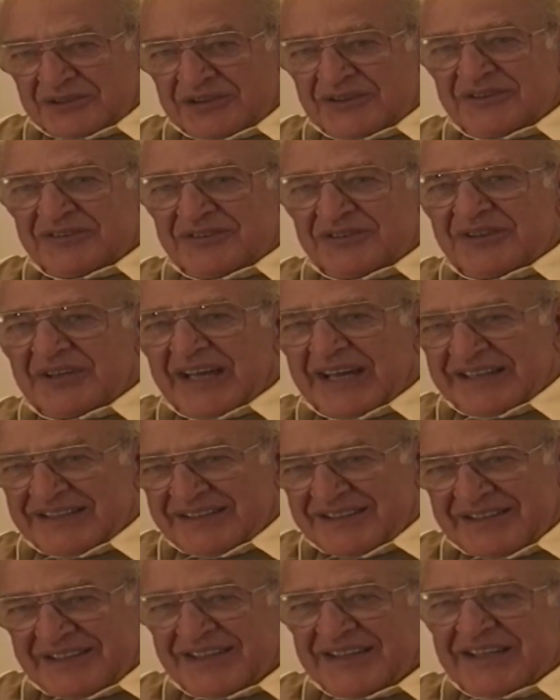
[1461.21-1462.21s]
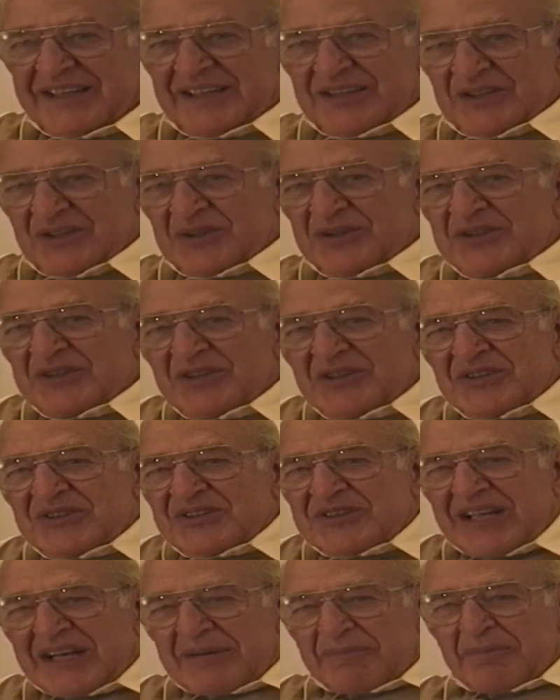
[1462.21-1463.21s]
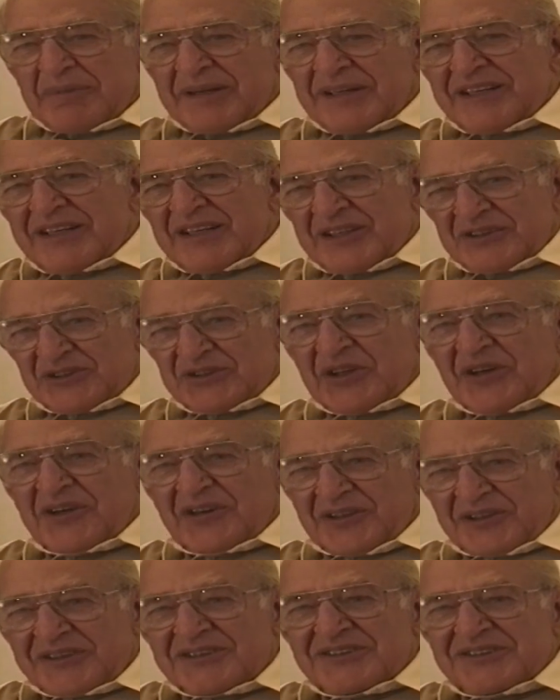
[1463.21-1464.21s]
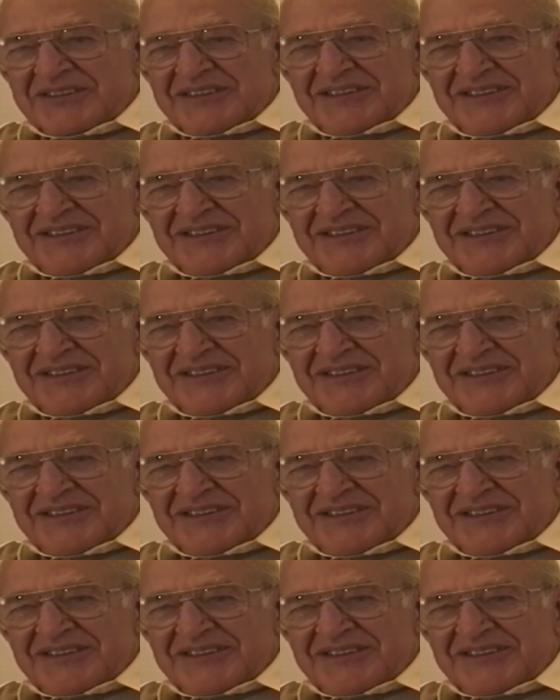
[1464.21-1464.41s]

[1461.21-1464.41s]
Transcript: You'd set up a circle,